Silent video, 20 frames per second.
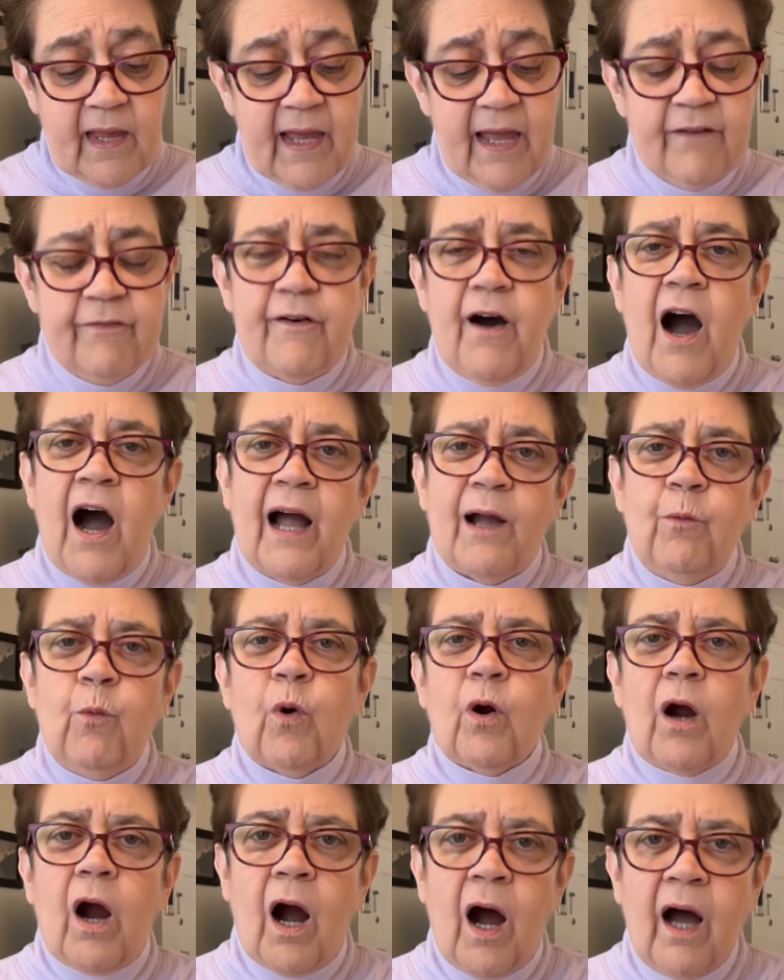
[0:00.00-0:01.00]
If I
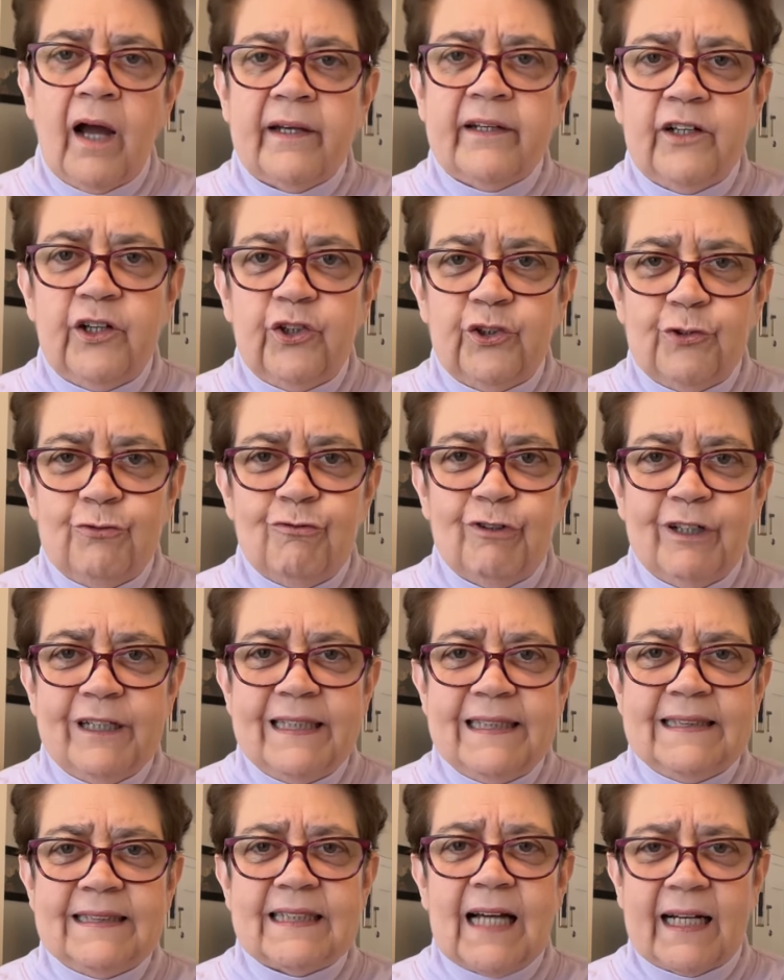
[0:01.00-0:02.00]
were on
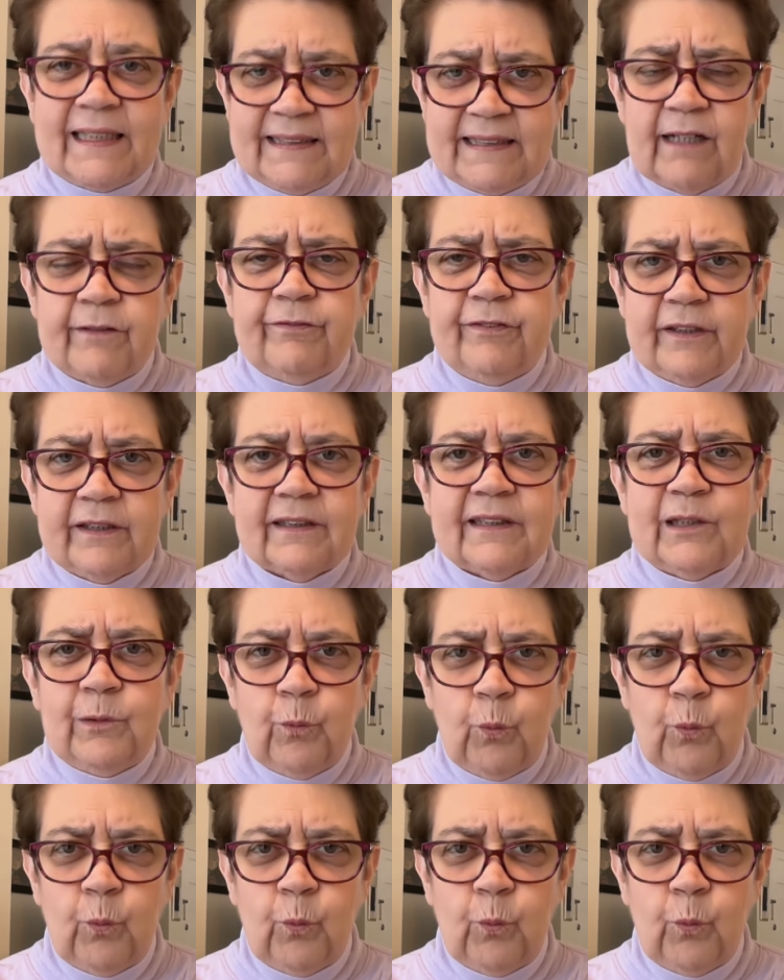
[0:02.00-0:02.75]
Goodreads, I definitely